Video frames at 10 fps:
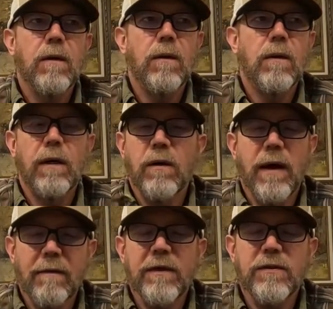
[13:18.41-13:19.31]
or I
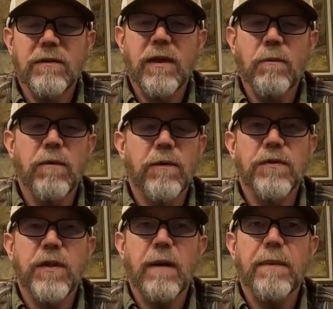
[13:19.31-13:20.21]
don't have a subwoofer
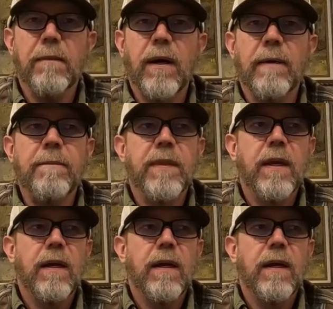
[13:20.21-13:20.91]
setup in mine,